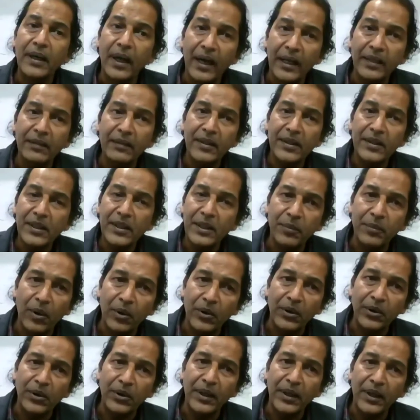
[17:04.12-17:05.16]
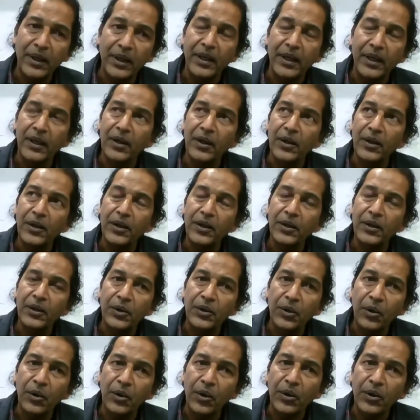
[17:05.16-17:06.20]
Adivasi botany
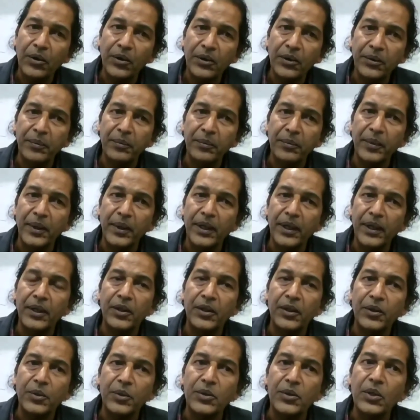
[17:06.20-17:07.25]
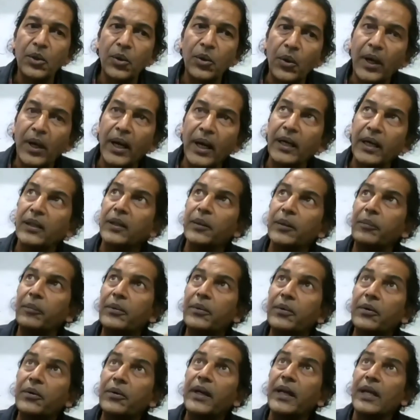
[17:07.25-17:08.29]
taught me to look at the
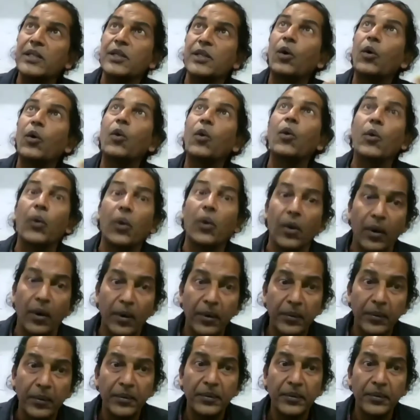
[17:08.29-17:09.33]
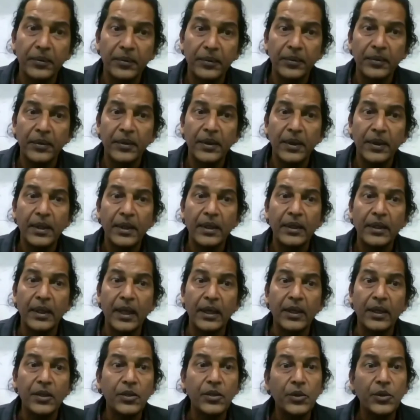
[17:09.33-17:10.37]
tree as a whole.
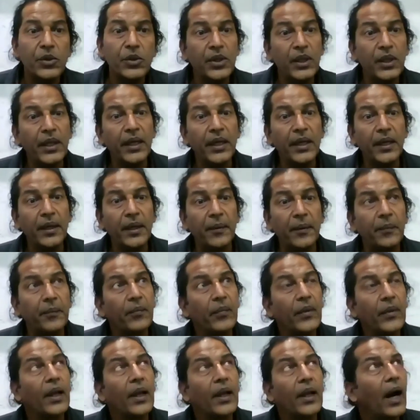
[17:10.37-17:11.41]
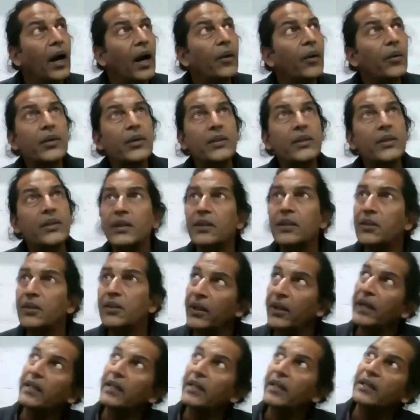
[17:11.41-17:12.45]
That is, you see, how does the tree
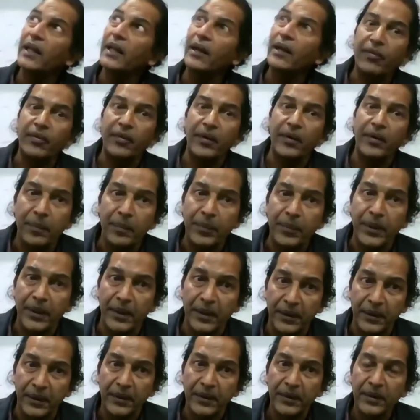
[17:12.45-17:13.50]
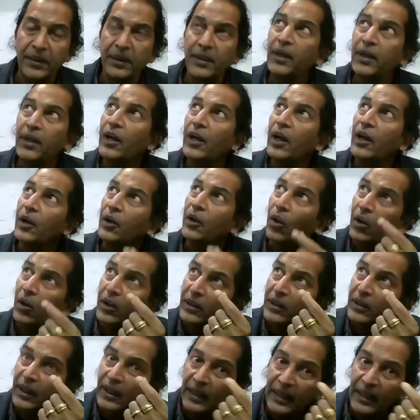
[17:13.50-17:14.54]
itself appear?
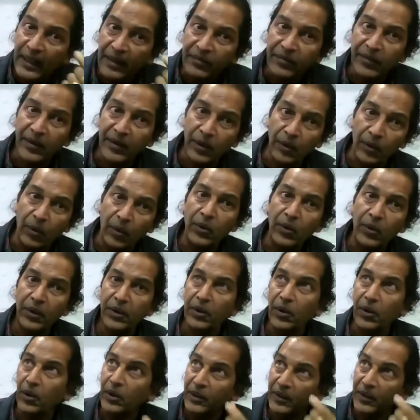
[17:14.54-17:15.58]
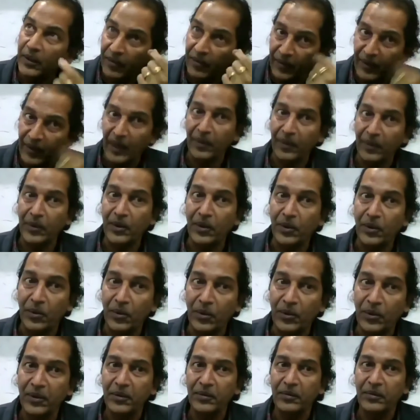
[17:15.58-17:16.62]
Not the leaf alone, not the flower
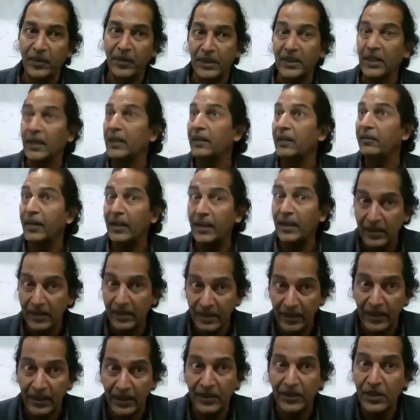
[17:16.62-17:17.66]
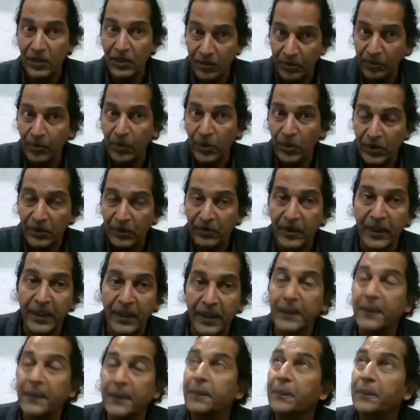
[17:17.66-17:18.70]
alone, which anyway doesn't exist most of the year,